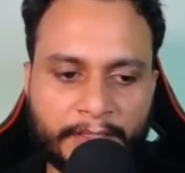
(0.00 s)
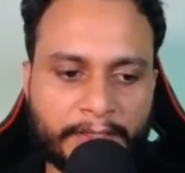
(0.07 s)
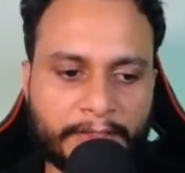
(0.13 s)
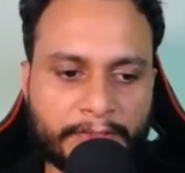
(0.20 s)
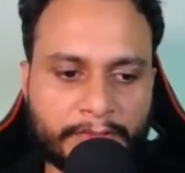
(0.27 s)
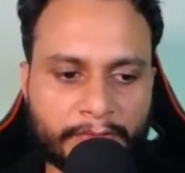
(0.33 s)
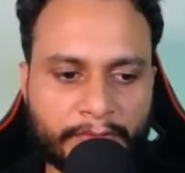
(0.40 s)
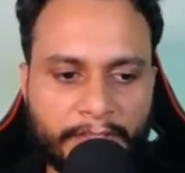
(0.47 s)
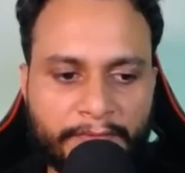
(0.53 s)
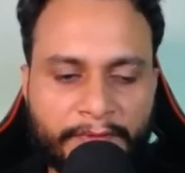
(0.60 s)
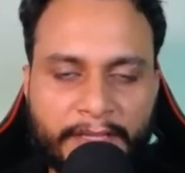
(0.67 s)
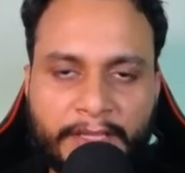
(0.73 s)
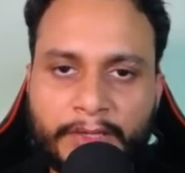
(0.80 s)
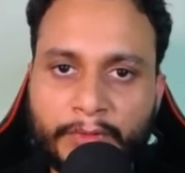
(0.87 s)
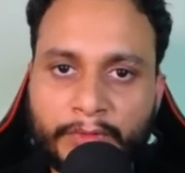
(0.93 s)
So if
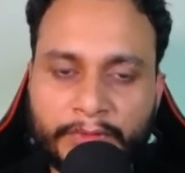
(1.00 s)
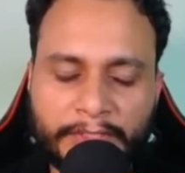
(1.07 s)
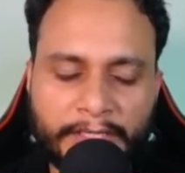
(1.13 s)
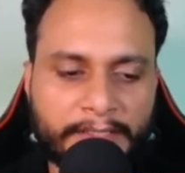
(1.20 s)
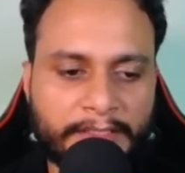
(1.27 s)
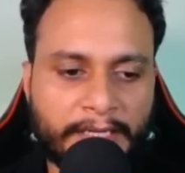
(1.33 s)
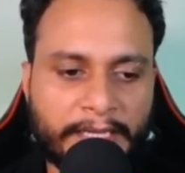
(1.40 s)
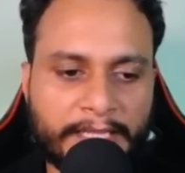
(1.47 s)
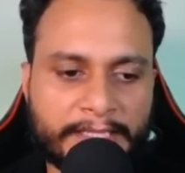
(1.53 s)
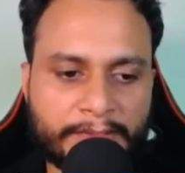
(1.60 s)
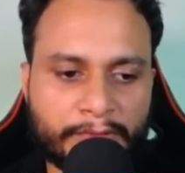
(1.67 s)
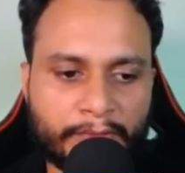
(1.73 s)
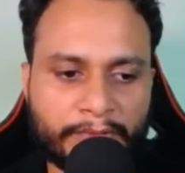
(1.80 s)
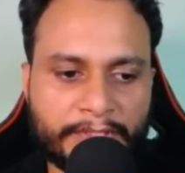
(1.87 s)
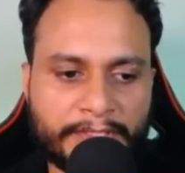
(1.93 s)
I know that the last
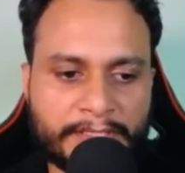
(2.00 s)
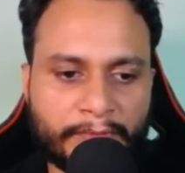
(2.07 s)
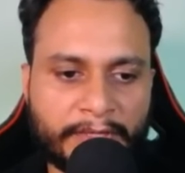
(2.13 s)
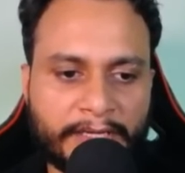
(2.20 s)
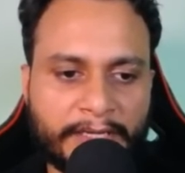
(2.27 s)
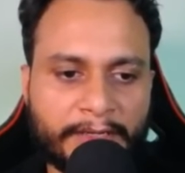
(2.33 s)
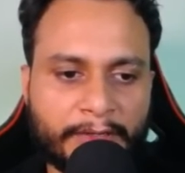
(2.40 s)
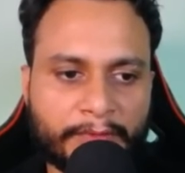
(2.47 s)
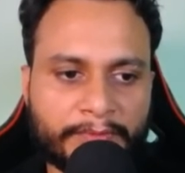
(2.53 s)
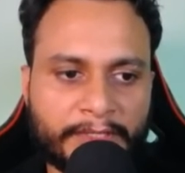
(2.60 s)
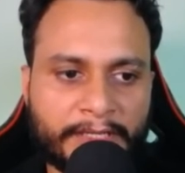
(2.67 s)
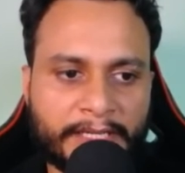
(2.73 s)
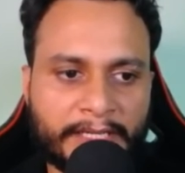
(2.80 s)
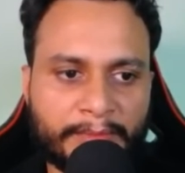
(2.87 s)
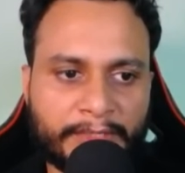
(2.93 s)
node is one end of
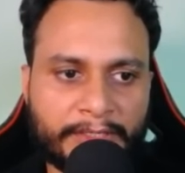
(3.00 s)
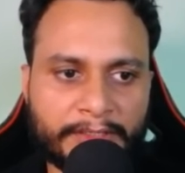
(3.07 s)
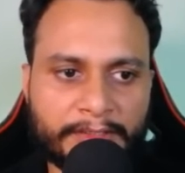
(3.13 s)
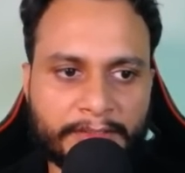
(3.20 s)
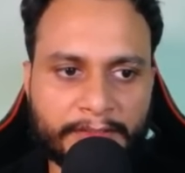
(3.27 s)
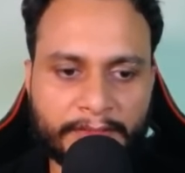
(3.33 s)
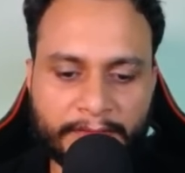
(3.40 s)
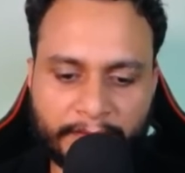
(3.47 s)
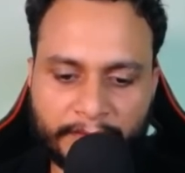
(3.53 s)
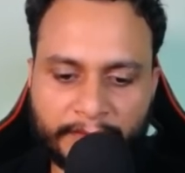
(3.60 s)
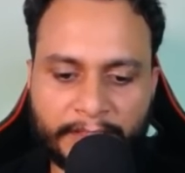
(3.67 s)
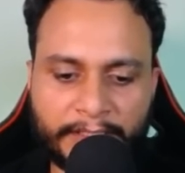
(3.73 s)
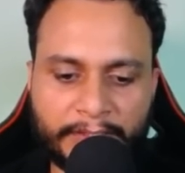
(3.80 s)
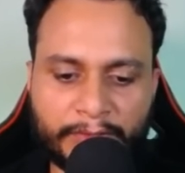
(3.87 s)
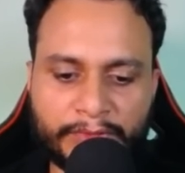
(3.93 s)
the diameter,
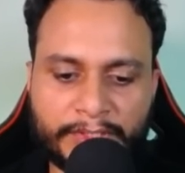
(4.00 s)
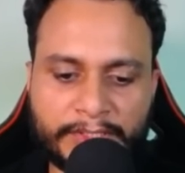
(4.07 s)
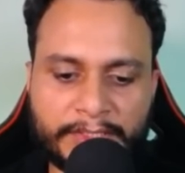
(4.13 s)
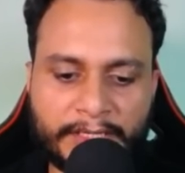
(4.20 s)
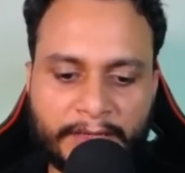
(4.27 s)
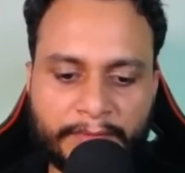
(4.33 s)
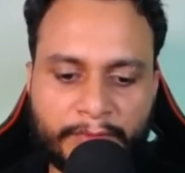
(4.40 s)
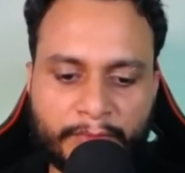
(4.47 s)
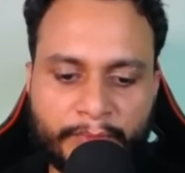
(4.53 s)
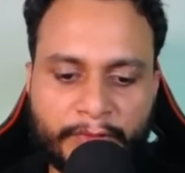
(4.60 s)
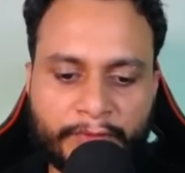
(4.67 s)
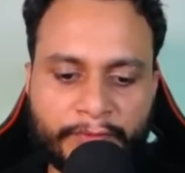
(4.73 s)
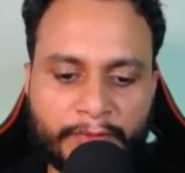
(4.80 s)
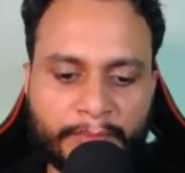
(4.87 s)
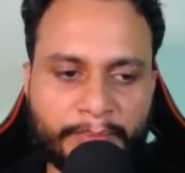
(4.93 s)
then you just have to
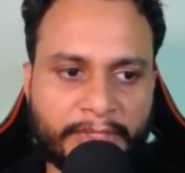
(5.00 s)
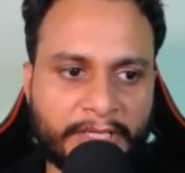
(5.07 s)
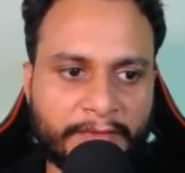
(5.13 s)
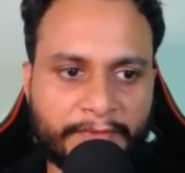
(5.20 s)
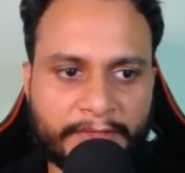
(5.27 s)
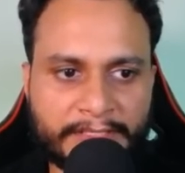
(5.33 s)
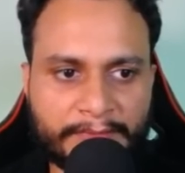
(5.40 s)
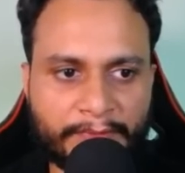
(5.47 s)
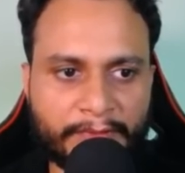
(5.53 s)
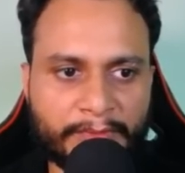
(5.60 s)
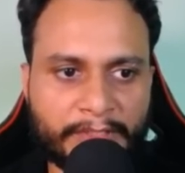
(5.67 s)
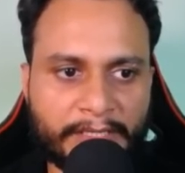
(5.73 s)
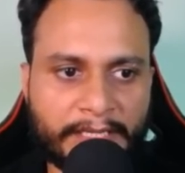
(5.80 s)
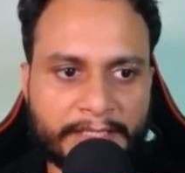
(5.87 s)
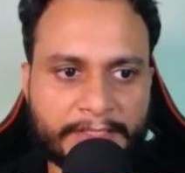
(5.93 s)
perform BFS from
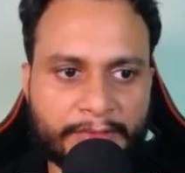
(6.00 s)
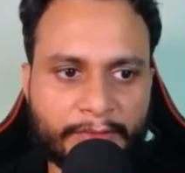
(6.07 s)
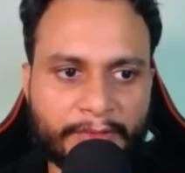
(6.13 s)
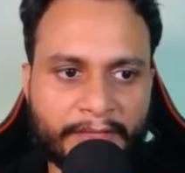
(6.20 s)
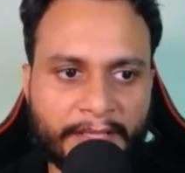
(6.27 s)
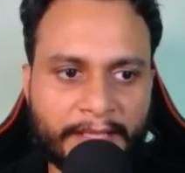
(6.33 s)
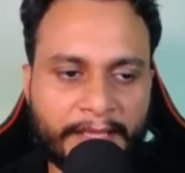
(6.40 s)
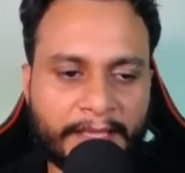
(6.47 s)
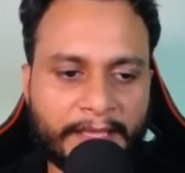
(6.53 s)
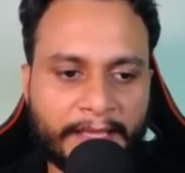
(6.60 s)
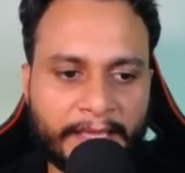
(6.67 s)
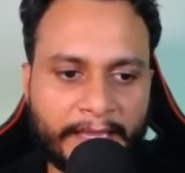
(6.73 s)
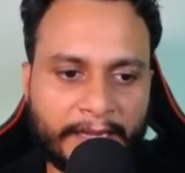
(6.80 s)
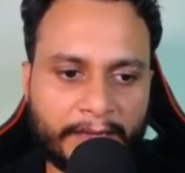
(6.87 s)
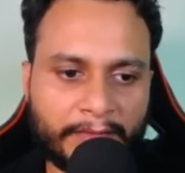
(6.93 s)
the last node
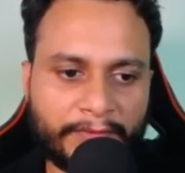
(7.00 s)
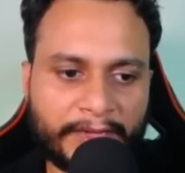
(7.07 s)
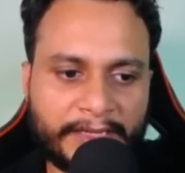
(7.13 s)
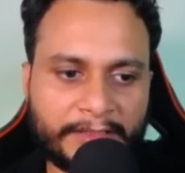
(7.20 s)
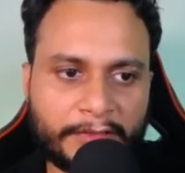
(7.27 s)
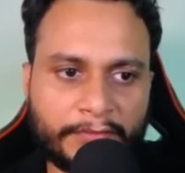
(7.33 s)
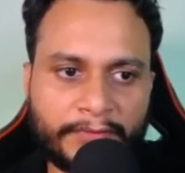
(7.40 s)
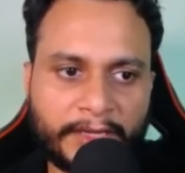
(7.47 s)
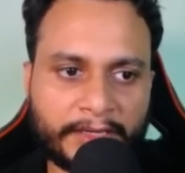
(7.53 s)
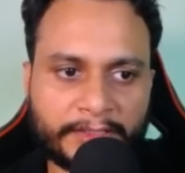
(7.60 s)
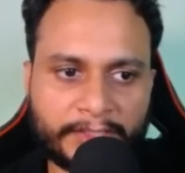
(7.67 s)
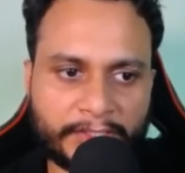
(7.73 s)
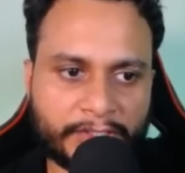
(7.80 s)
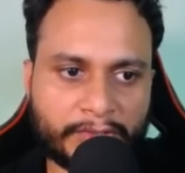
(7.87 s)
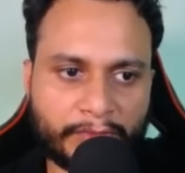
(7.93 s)
and find the
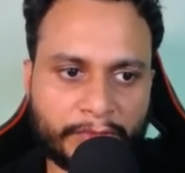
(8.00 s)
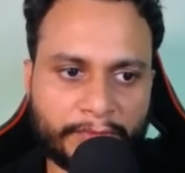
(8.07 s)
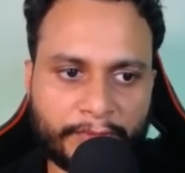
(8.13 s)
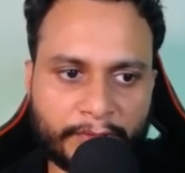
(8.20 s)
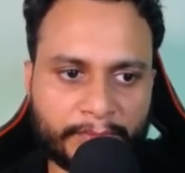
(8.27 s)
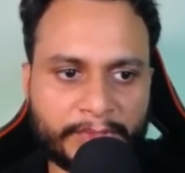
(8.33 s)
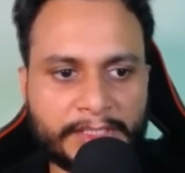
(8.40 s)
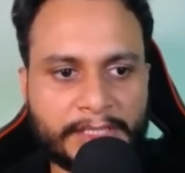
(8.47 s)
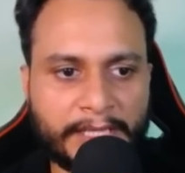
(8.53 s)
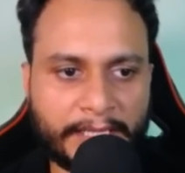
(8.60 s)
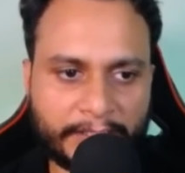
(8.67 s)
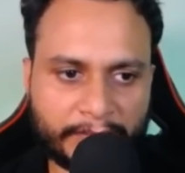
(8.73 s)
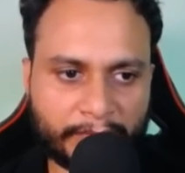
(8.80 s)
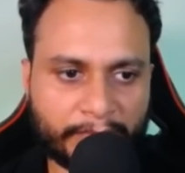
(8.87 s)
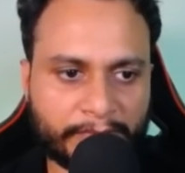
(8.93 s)
farthest node from this
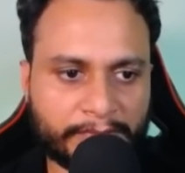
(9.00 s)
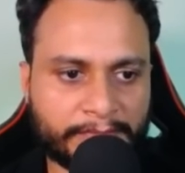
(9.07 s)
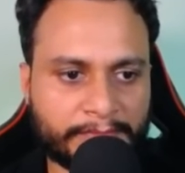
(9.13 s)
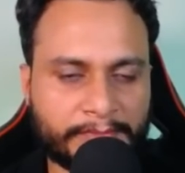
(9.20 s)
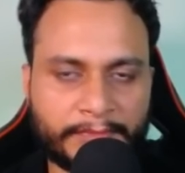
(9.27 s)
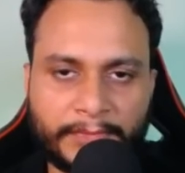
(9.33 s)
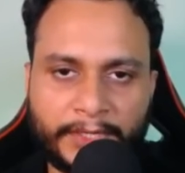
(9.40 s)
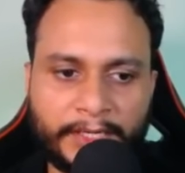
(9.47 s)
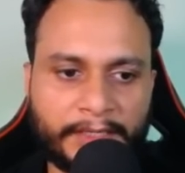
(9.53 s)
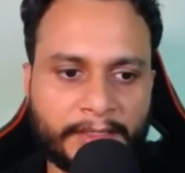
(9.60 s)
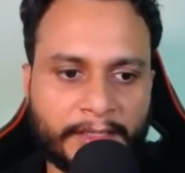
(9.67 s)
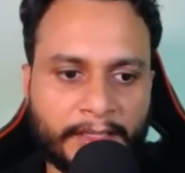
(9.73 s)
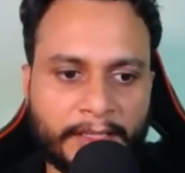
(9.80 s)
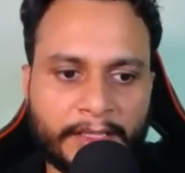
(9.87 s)
last node, right?